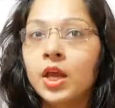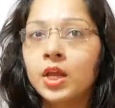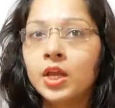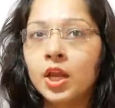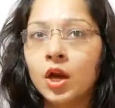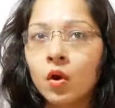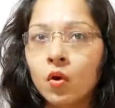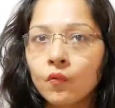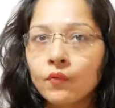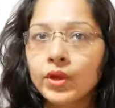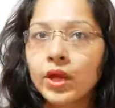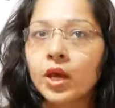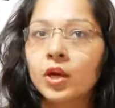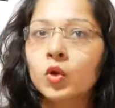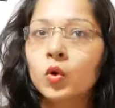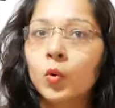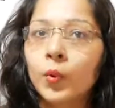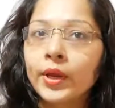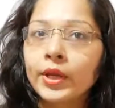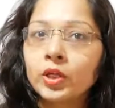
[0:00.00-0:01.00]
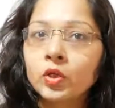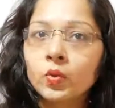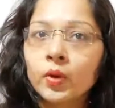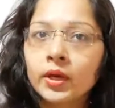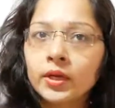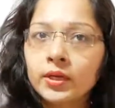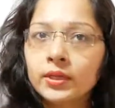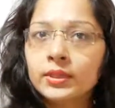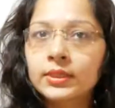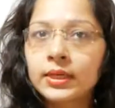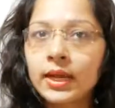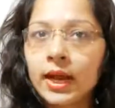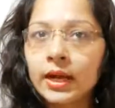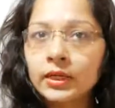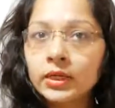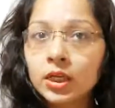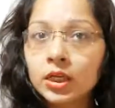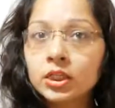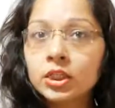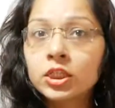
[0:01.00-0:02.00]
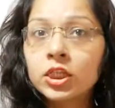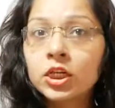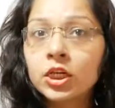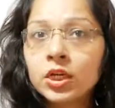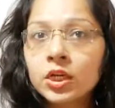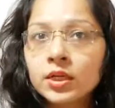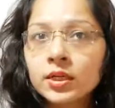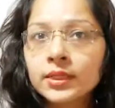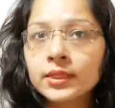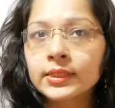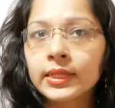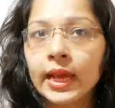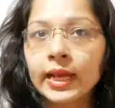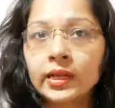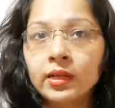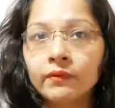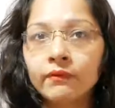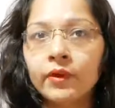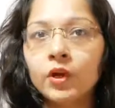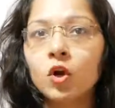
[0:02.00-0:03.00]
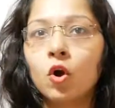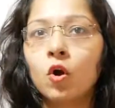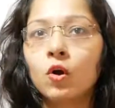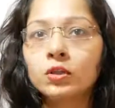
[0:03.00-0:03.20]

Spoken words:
now we are going to understand the third scientific